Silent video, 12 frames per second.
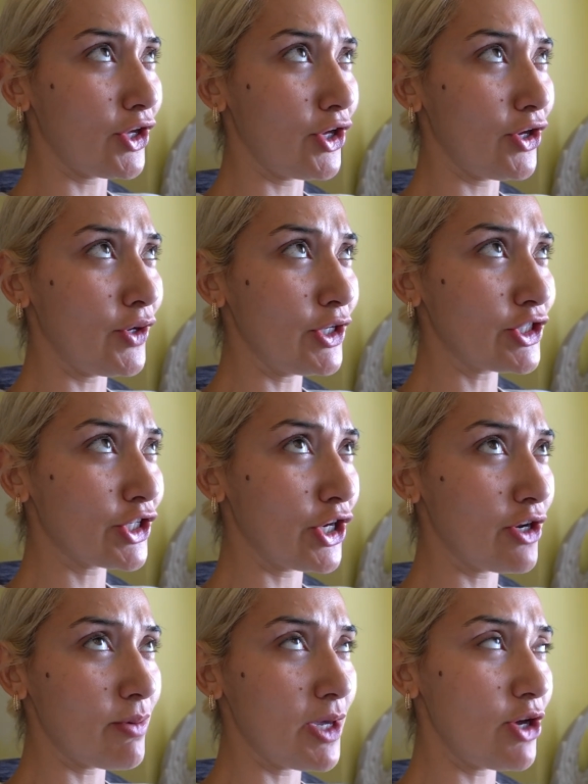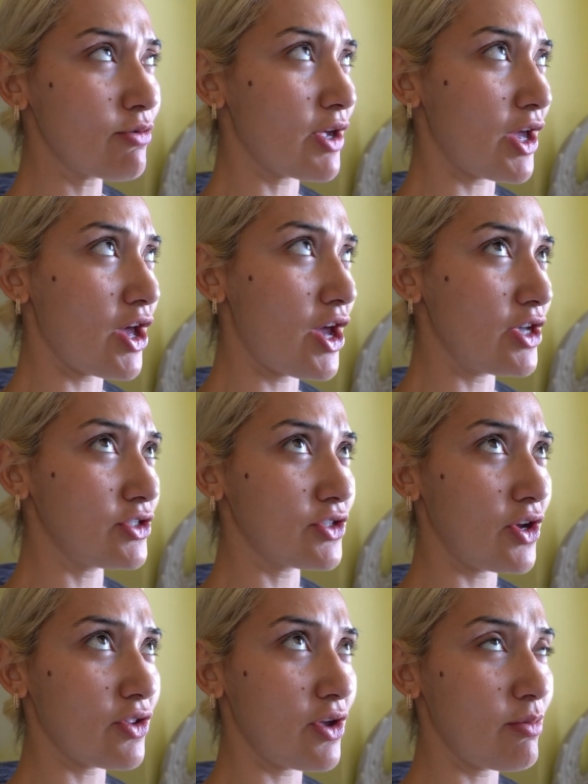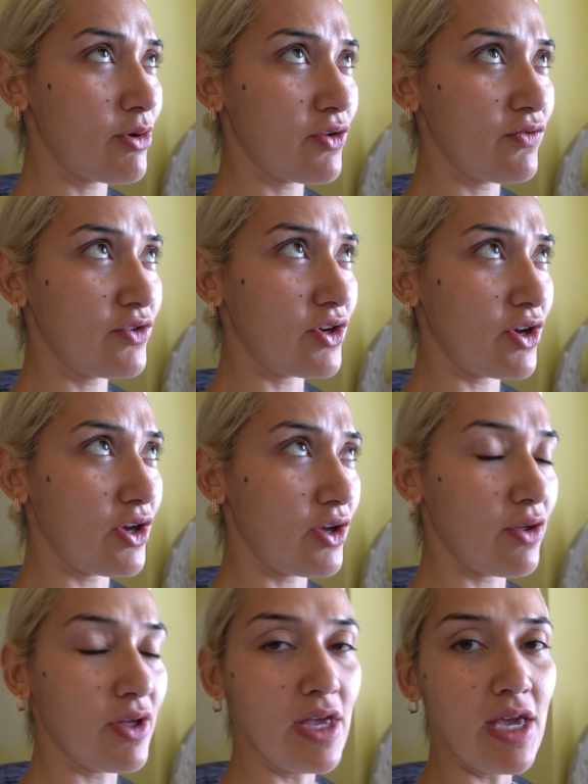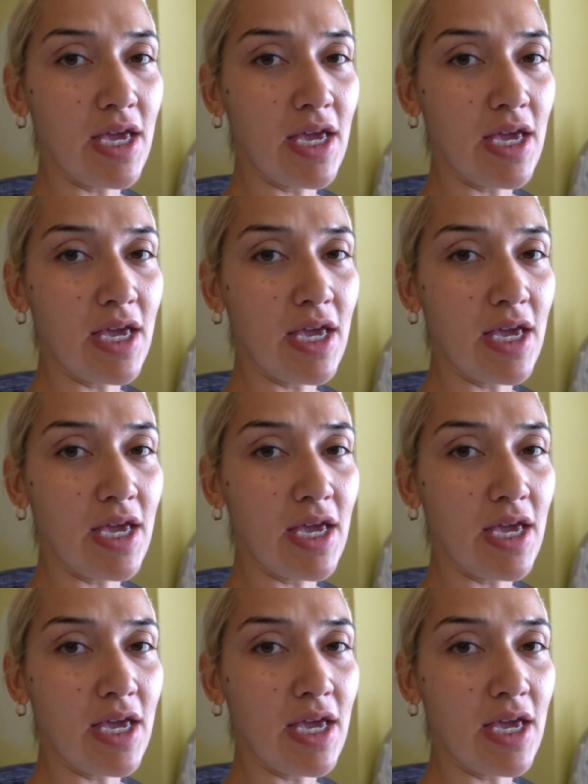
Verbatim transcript: eh, it's gonna be okay. It's not that big of a deal.